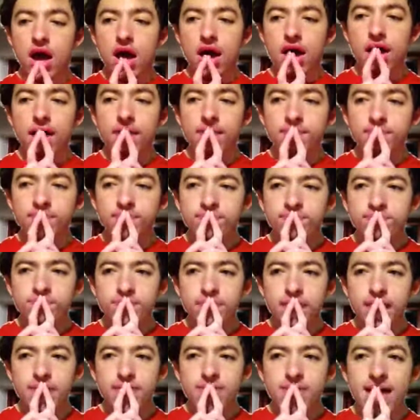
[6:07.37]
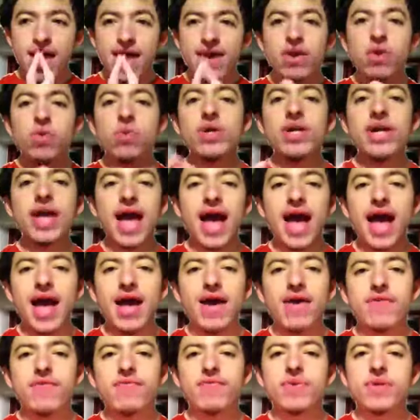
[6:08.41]
And then we
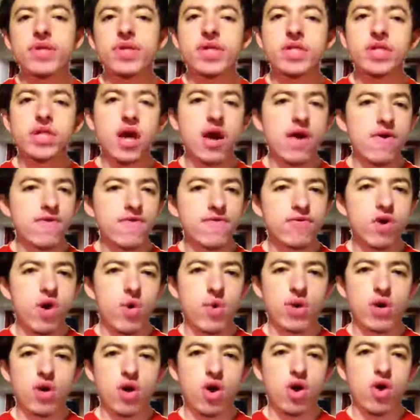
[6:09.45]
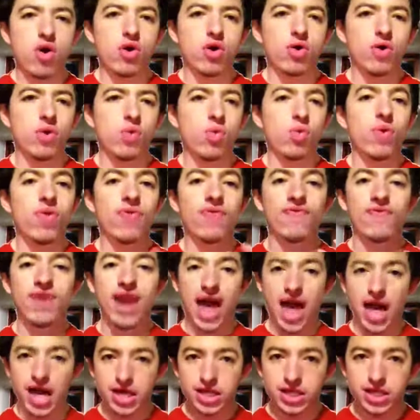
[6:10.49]
have the stuff going on with
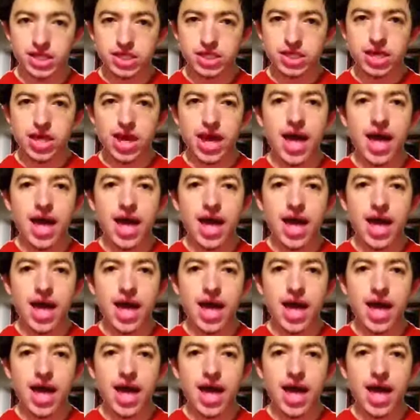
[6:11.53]
Vlas.